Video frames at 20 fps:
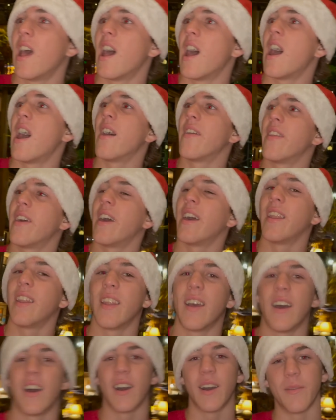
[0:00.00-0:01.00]
And then
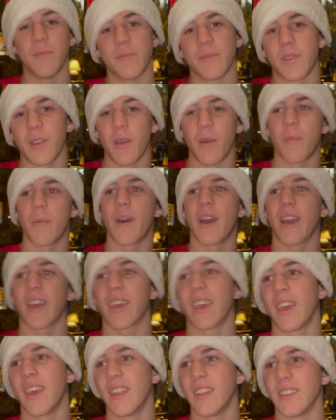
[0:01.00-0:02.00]
coming back
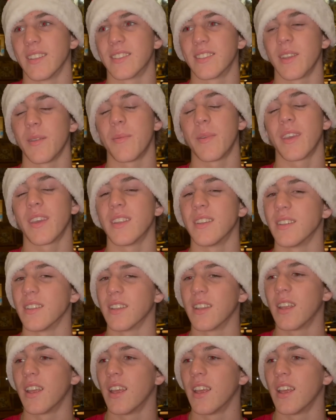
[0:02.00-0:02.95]
and sleeping in,